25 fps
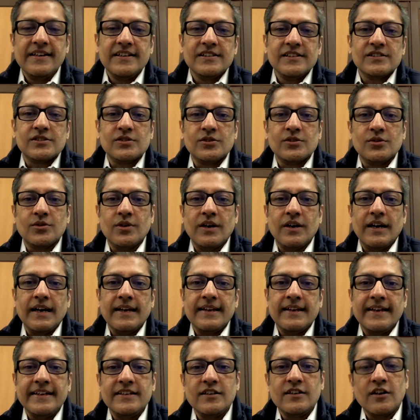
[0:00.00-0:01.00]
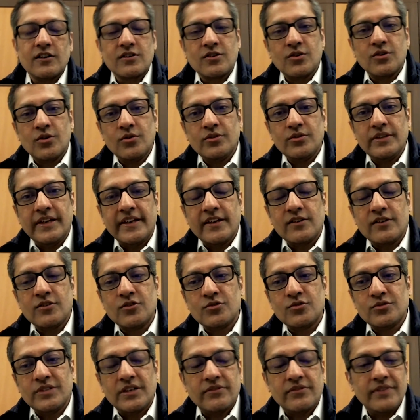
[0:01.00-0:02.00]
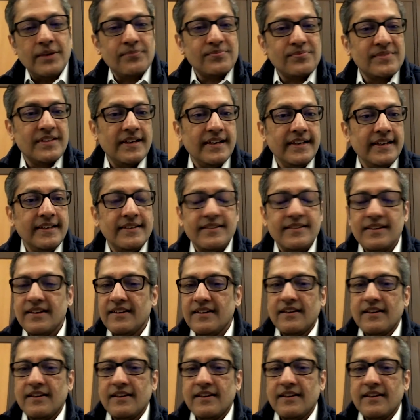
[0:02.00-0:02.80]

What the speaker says: So hylyt.co, they can go to their website.